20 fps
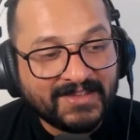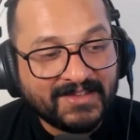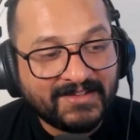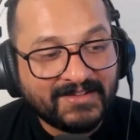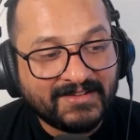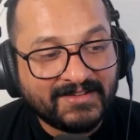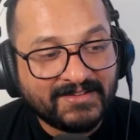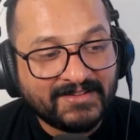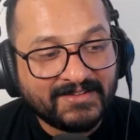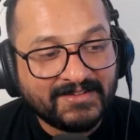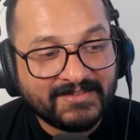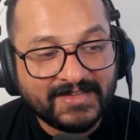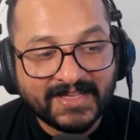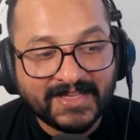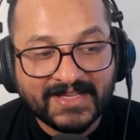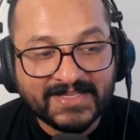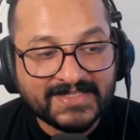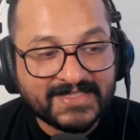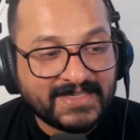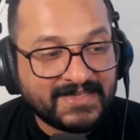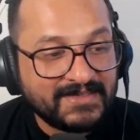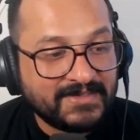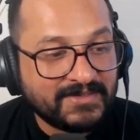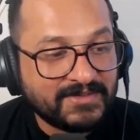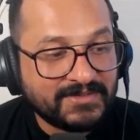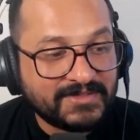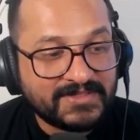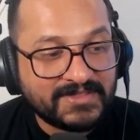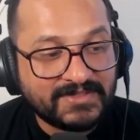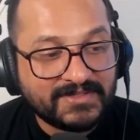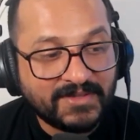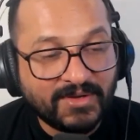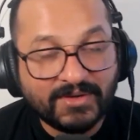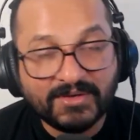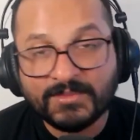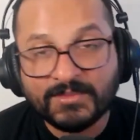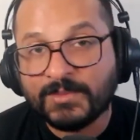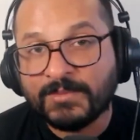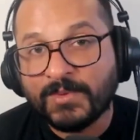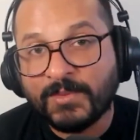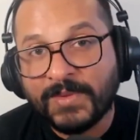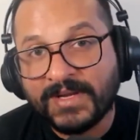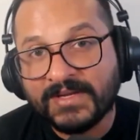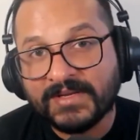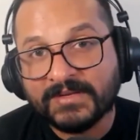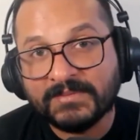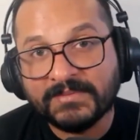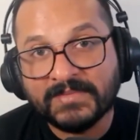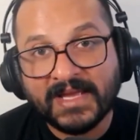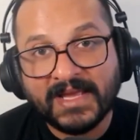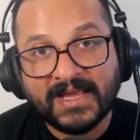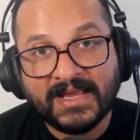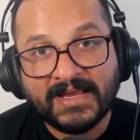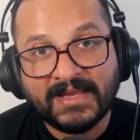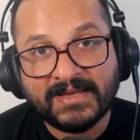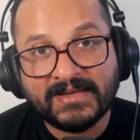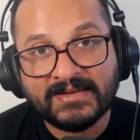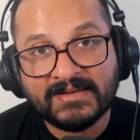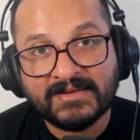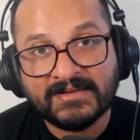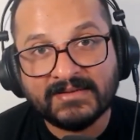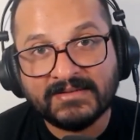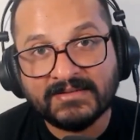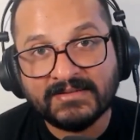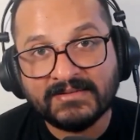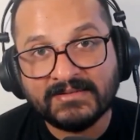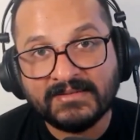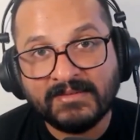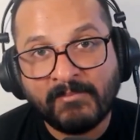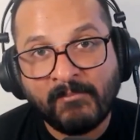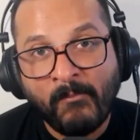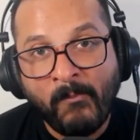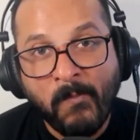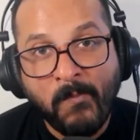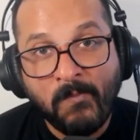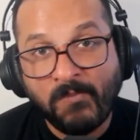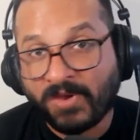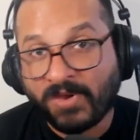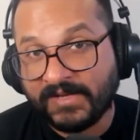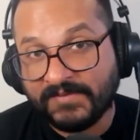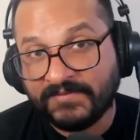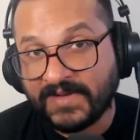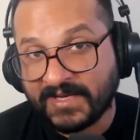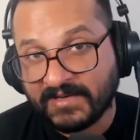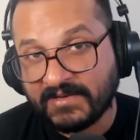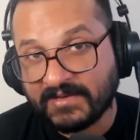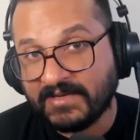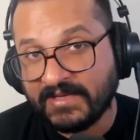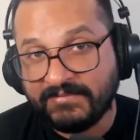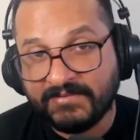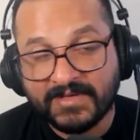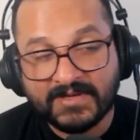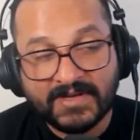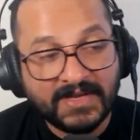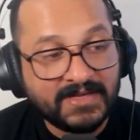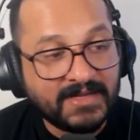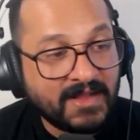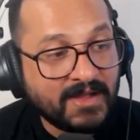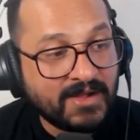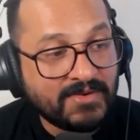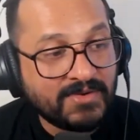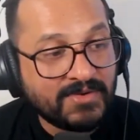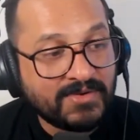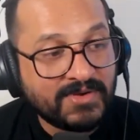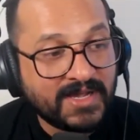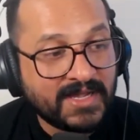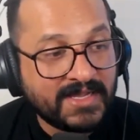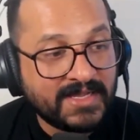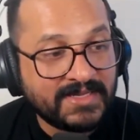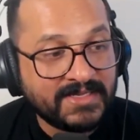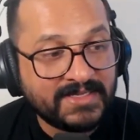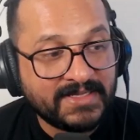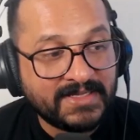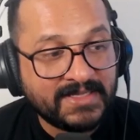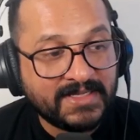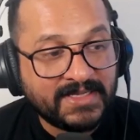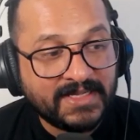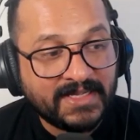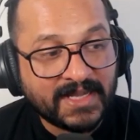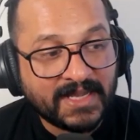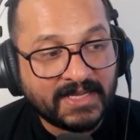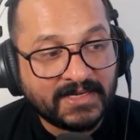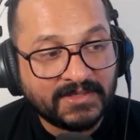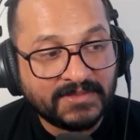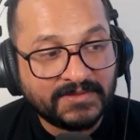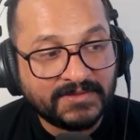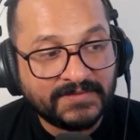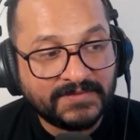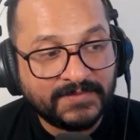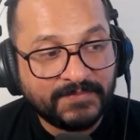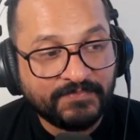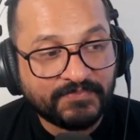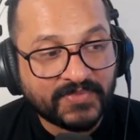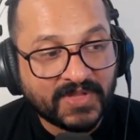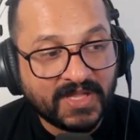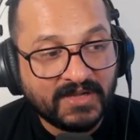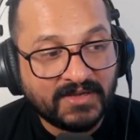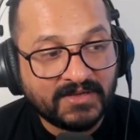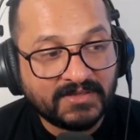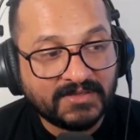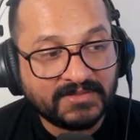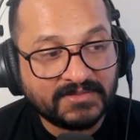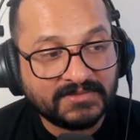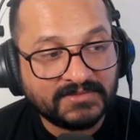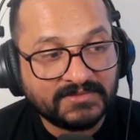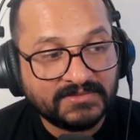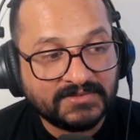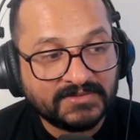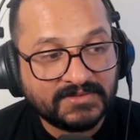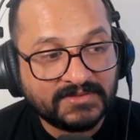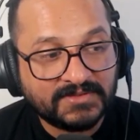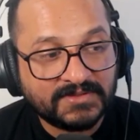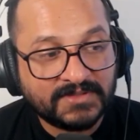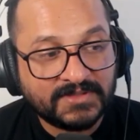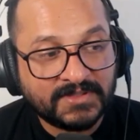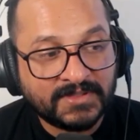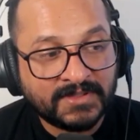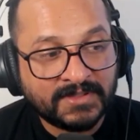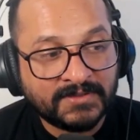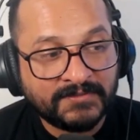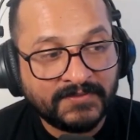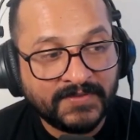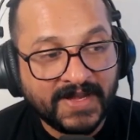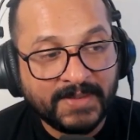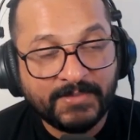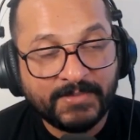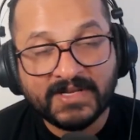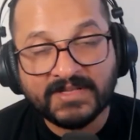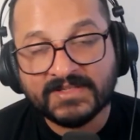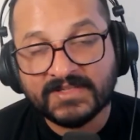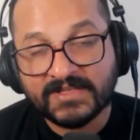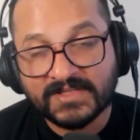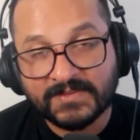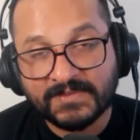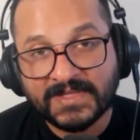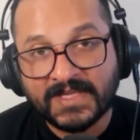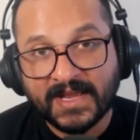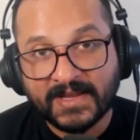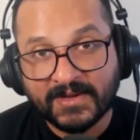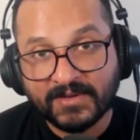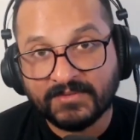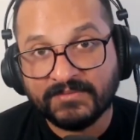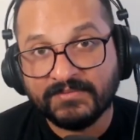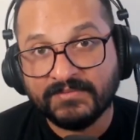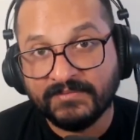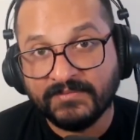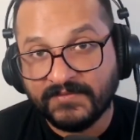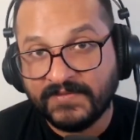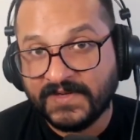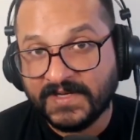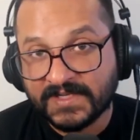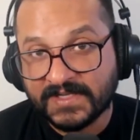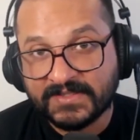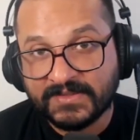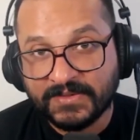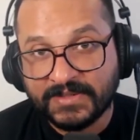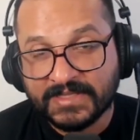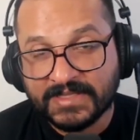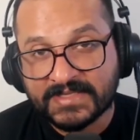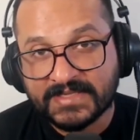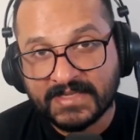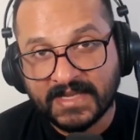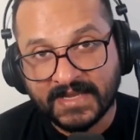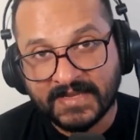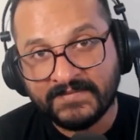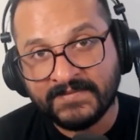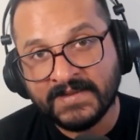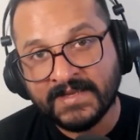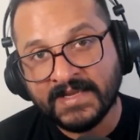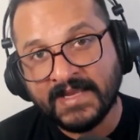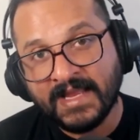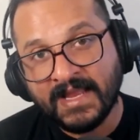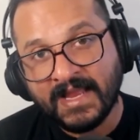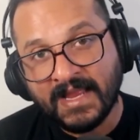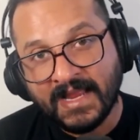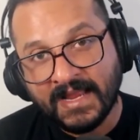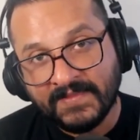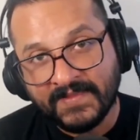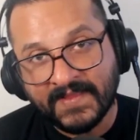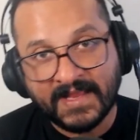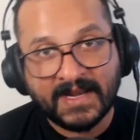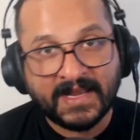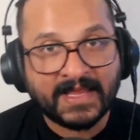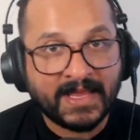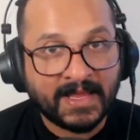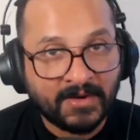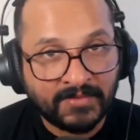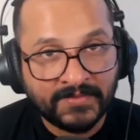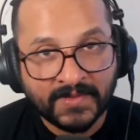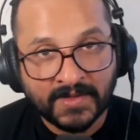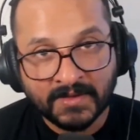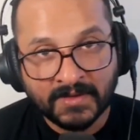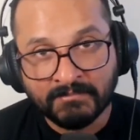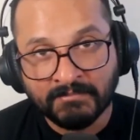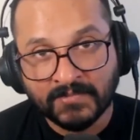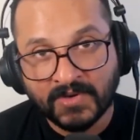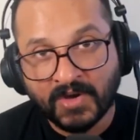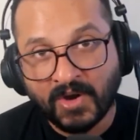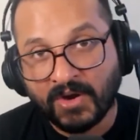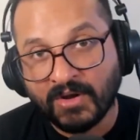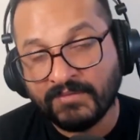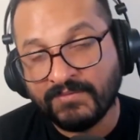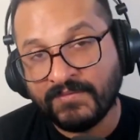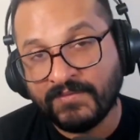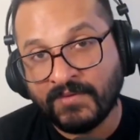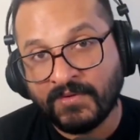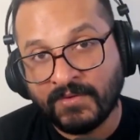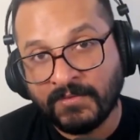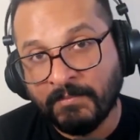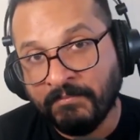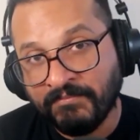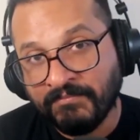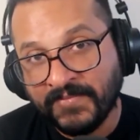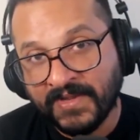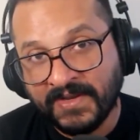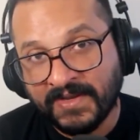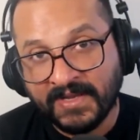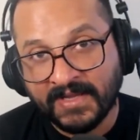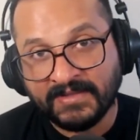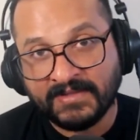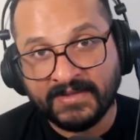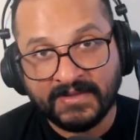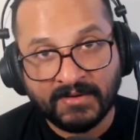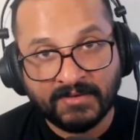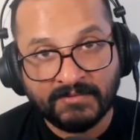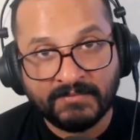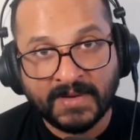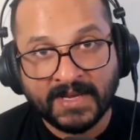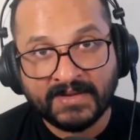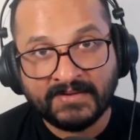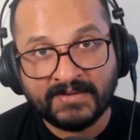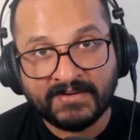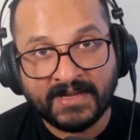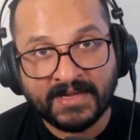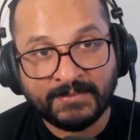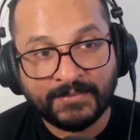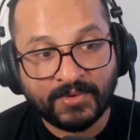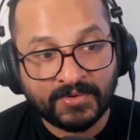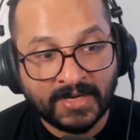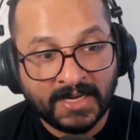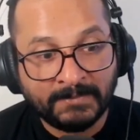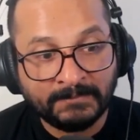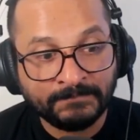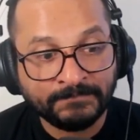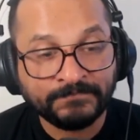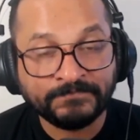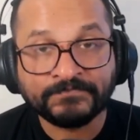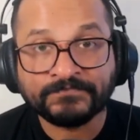uh, like i said you know it's it's all about momentum and uh, like in fact even right now i kind of uh, uh framed it in such a way that i could finish doing this live and then I get on the call for day three of my training program